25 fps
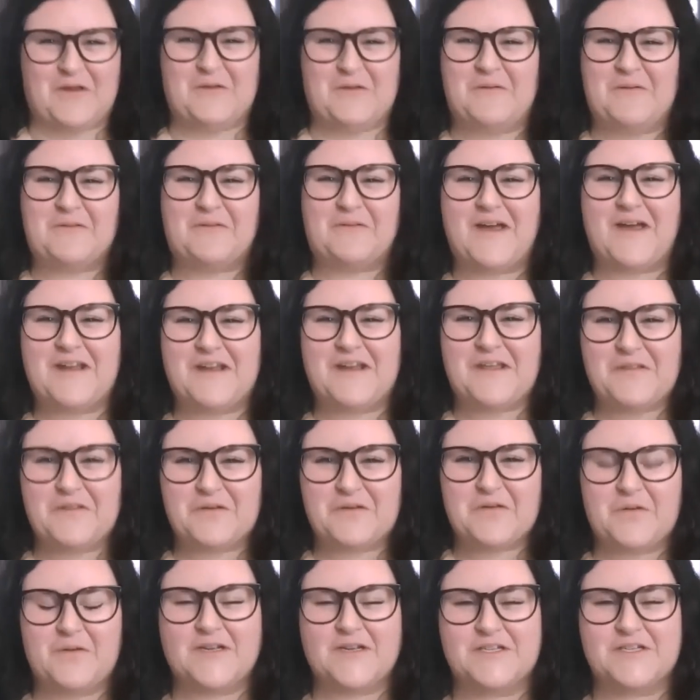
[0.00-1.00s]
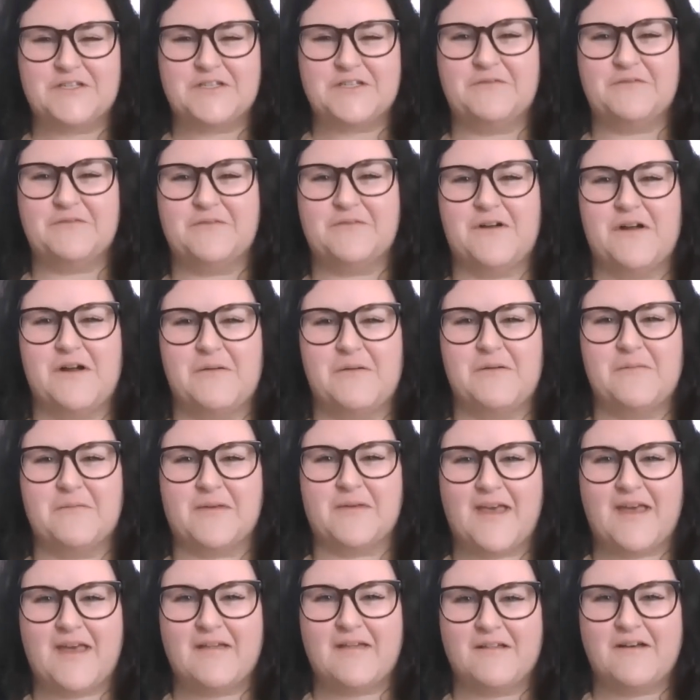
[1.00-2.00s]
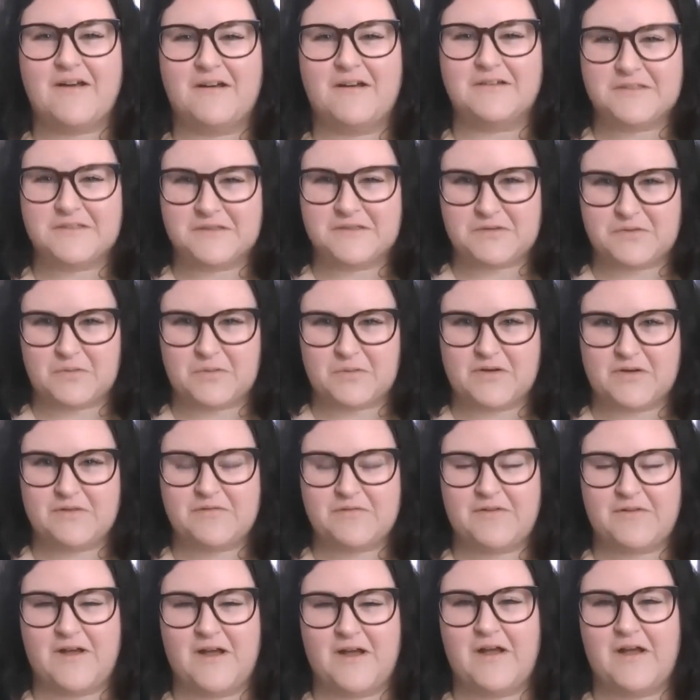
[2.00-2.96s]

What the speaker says: we've got another question from Kayla Altendorf,